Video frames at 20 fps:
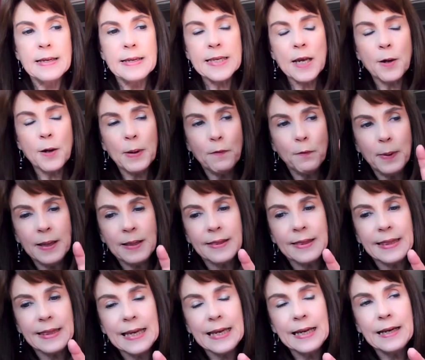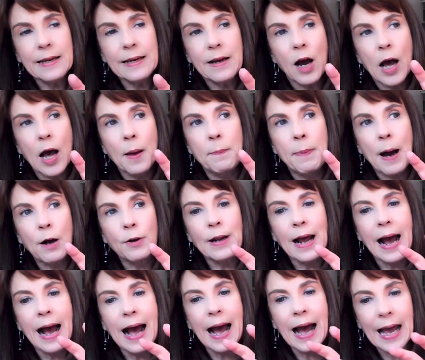So if we think
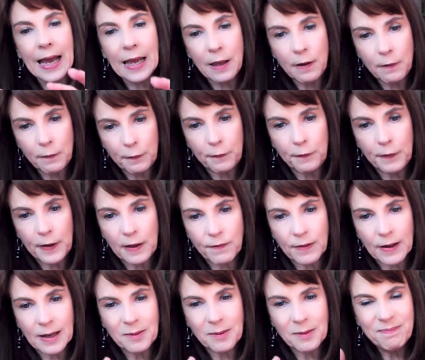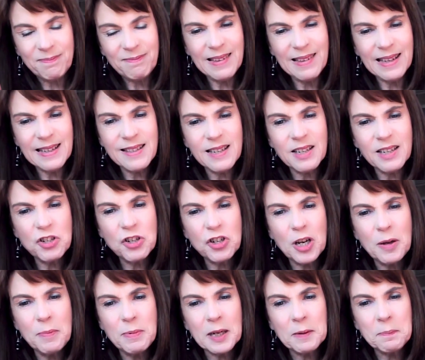about hay fever, that's a
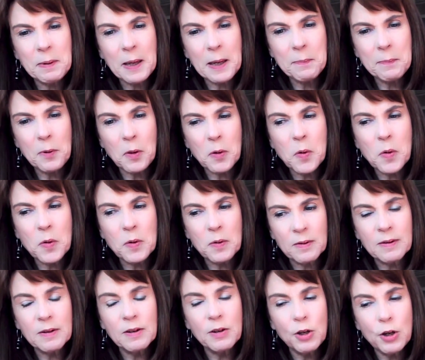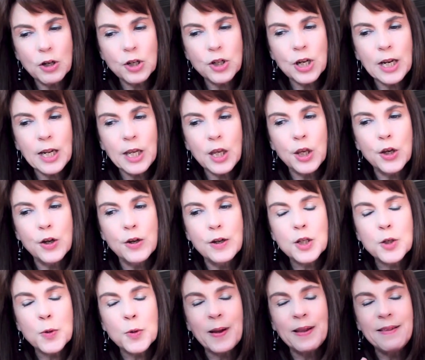term that people usually
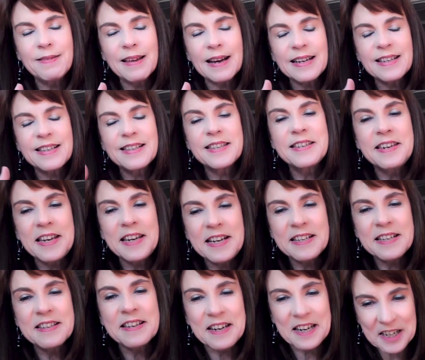use when they sneeze and